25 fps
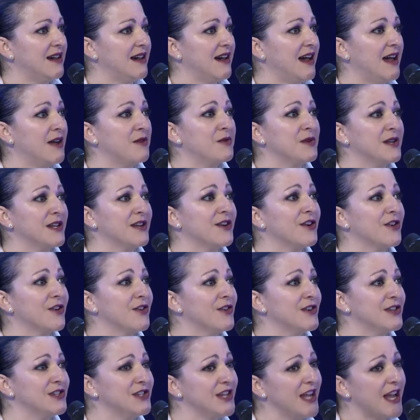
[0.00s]
I would
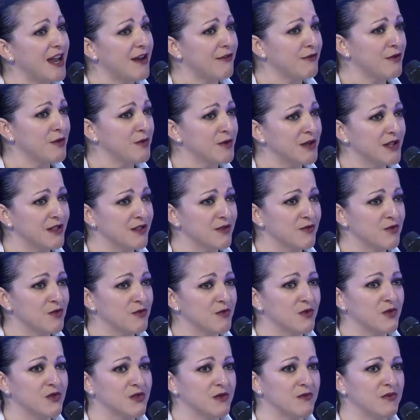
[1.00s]
encourage everyone in the
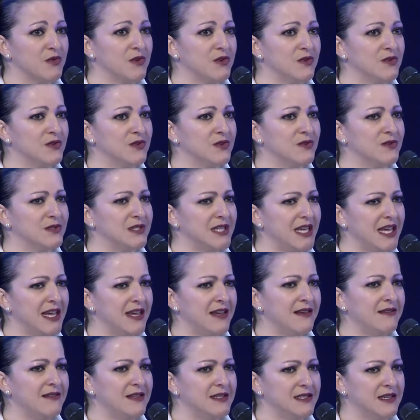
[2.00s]
room who's a producer,
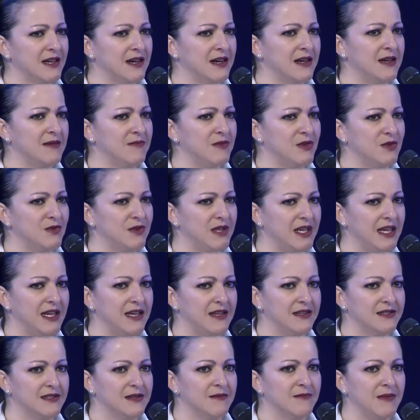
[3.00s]
take the time you
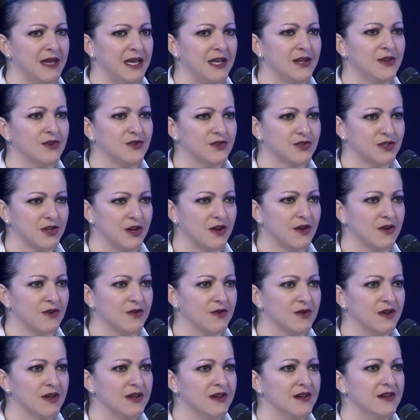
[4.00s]
need to make your
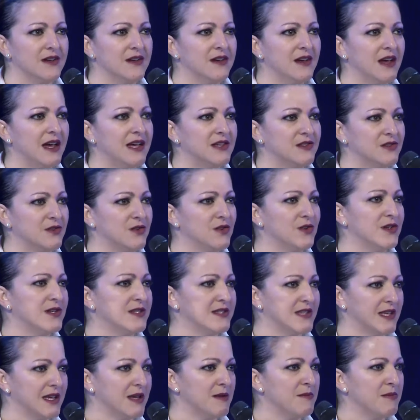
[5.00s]
show as good
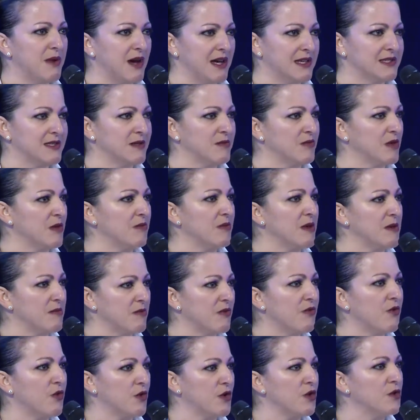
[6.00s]
as it can possibly be
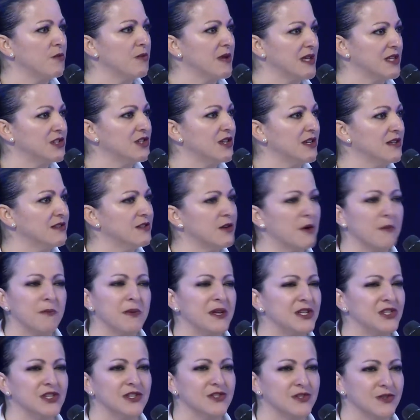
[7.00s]
before you pitch it. Don't
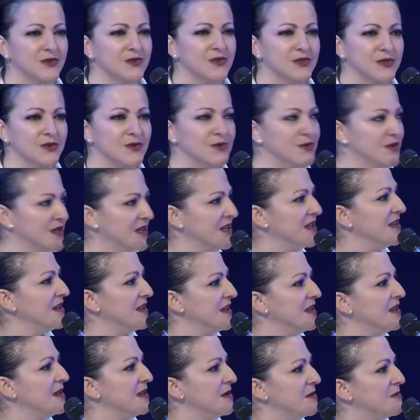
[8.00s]
pitch it too soon,
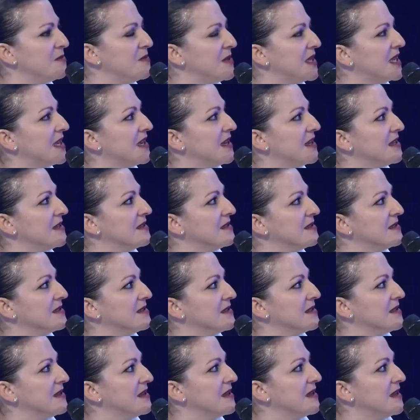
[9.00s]

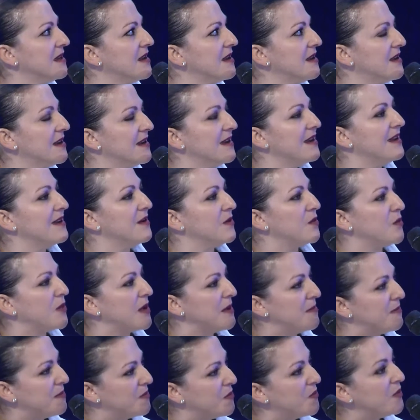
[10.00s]
because
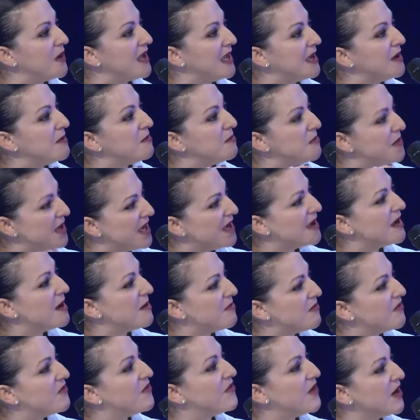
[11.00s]
we pick
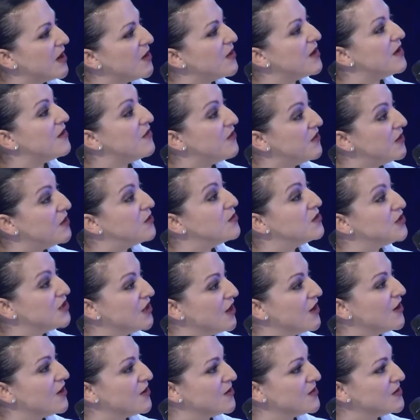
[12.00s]
up very few
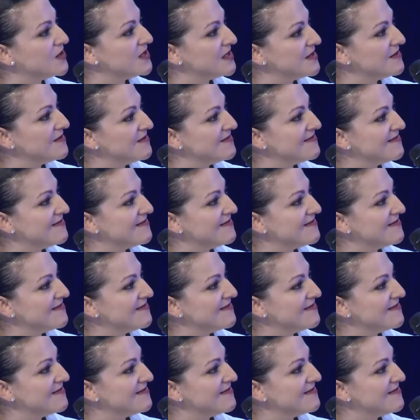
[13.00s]
shows